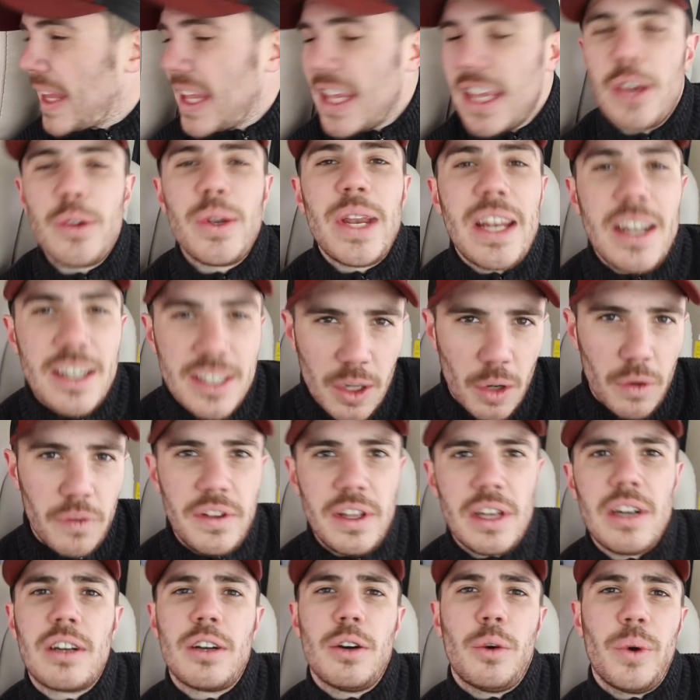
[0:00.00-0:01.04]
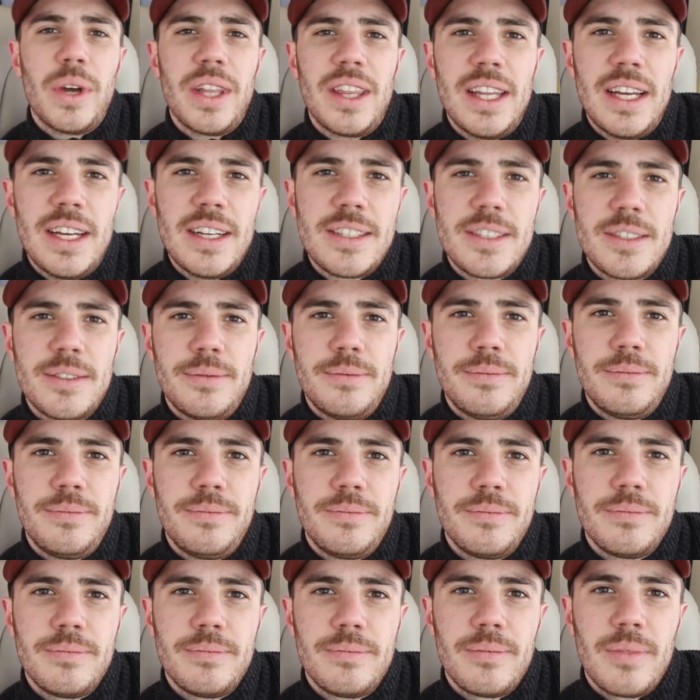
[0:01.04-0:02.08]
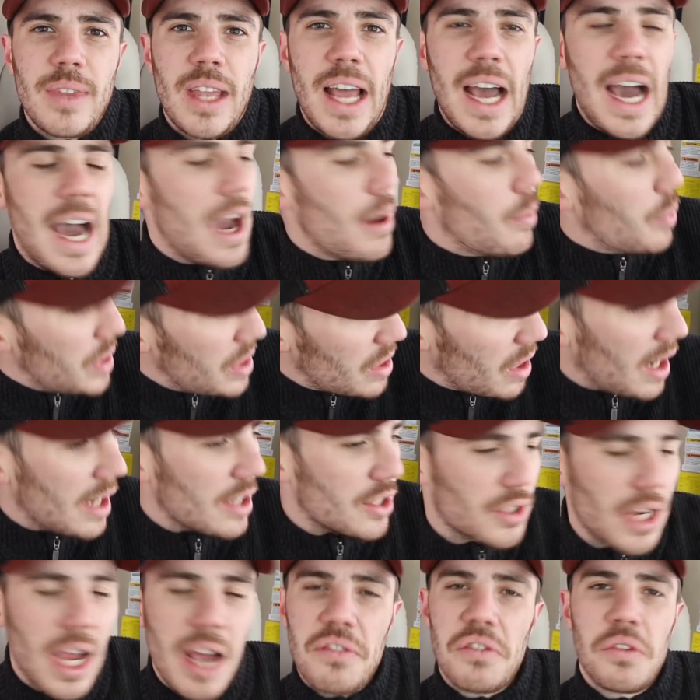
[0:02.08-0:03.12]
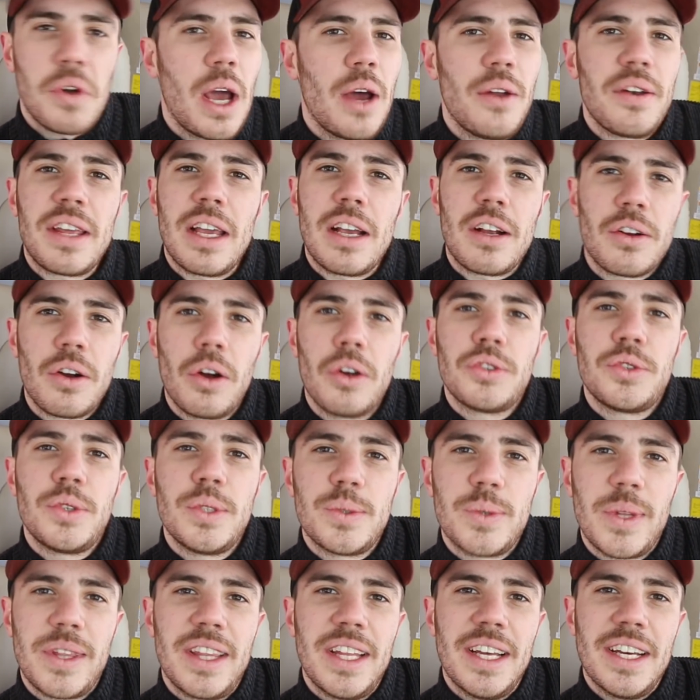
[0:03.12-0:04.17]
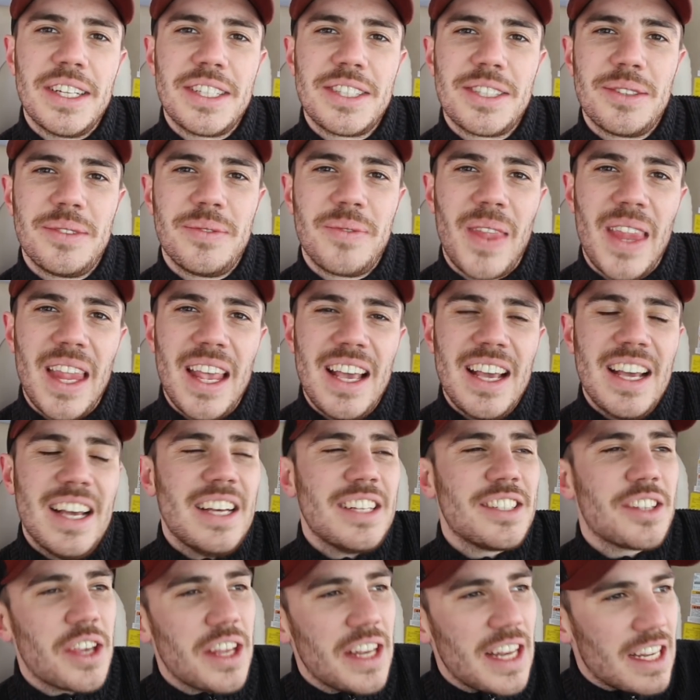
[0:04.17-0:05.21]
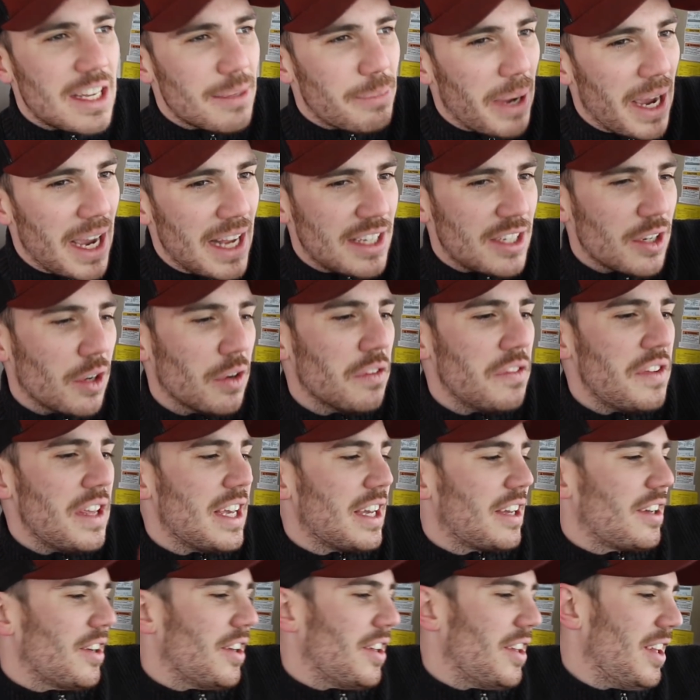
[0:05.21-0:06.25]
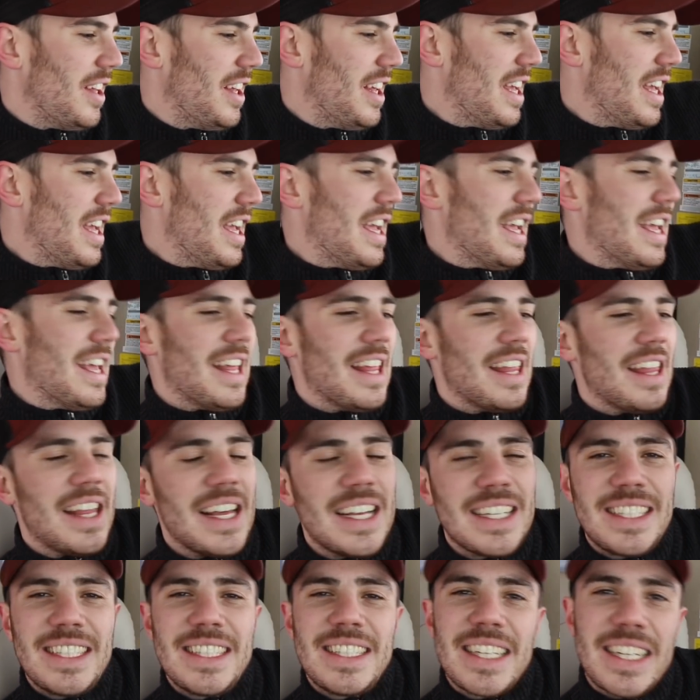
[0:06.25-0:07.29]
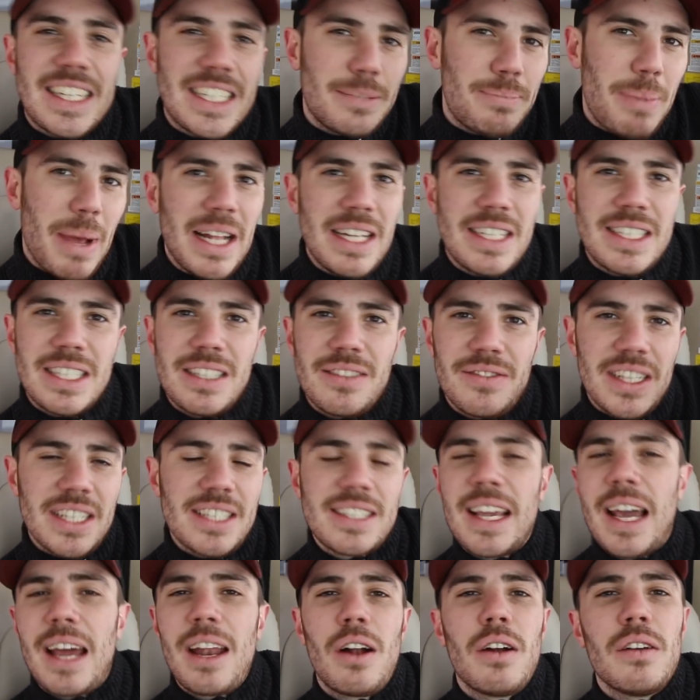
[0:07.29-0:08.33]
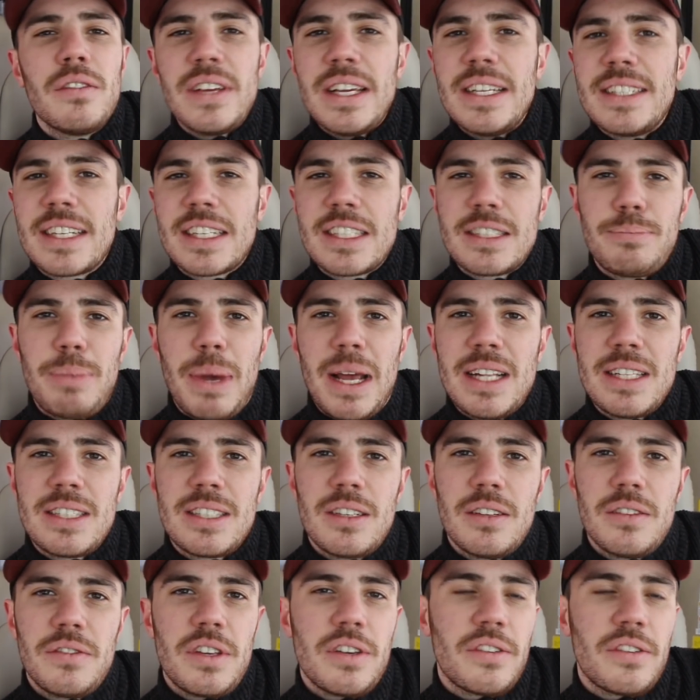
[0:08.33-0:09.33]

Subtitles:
You need a tow vehicle with this. I would not drive around to get groceries with this. So you need to buy a tow vehicle. This is expensive. This kind of RV is expensive.